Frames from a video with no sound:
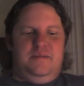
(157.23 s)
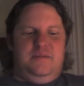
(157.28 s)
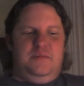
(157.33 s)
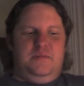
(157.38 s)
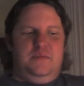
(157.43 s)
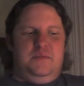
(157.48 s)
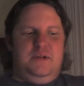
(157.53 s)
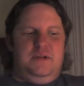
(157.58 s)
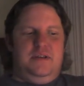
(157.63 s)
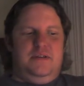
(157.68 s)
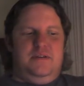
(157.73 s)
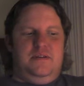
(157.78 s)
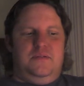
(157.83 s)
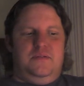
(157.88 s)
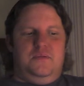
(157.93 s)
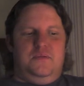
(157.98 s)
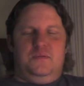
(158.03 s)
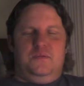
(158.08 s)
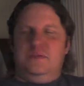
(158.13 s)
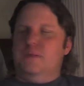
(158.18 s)
But
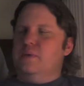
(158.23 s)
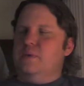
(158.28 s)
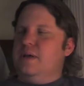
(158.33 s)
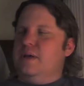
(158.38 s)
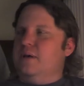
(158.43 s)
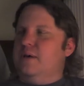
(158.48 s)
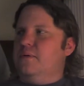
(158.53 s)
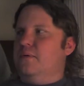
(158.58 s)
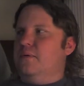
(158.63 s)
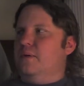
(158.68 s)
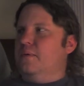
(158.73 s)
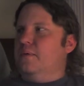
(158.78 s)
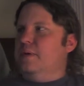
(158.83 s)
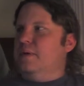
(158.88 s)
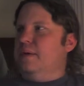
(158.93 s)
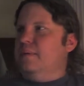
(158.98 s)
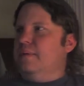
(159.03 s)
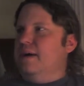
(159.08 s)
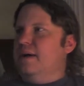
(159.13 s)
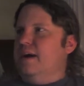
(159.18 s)
then we get
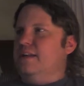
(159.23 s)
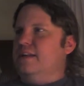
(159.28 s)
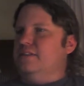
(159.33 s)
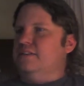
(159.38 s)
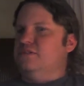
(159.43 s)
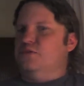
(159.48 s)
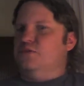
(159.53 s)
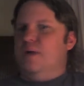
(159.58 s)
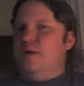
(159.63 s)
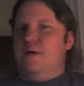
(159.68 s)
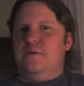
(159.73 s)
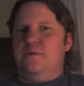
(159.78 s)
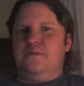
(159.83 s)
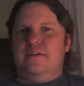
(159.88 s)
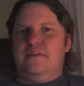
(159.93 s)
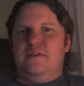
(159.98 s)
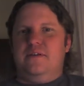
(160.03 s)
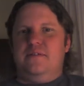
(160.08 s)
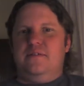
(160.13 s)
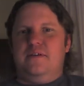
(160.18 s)
behind 2 hours
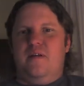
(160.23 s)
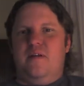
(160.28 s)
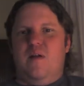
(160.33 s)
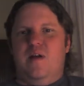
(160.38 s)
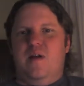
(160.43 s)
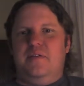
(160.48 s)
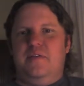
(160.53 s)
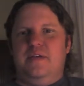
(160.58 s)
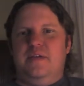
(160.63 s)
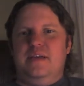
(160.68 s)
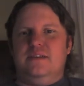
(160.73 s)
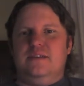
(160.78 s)
there, I think.